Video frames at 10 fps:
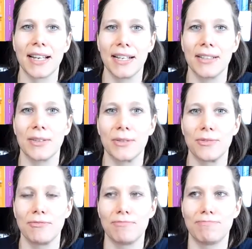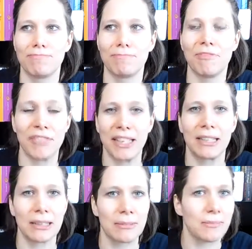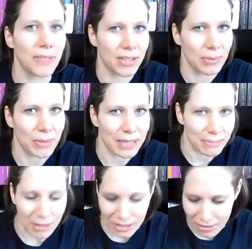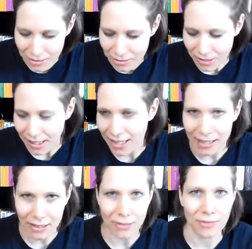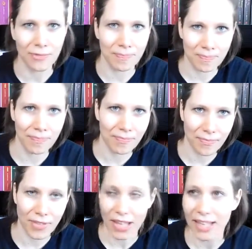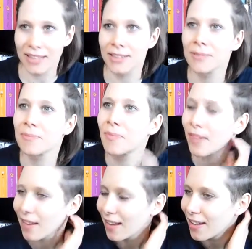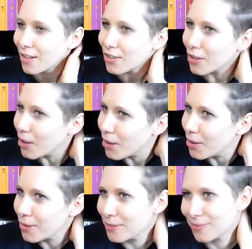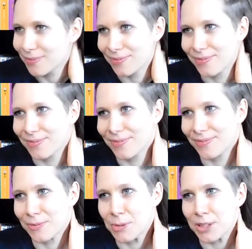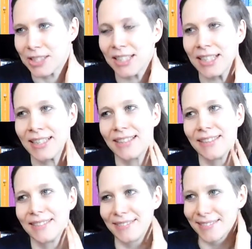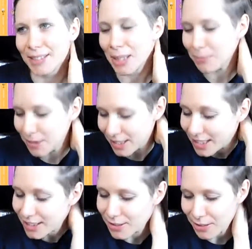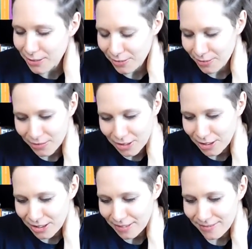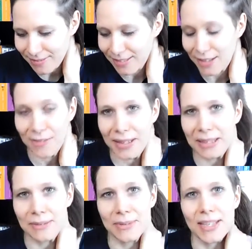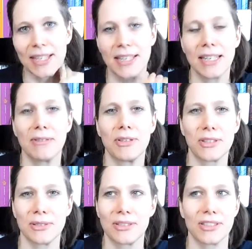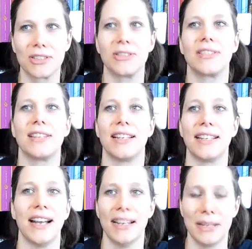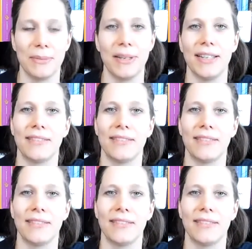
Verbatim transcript: kind of film these people do, that kind of things. So watching Japanese stuff, just the films and T V shows are just like anime,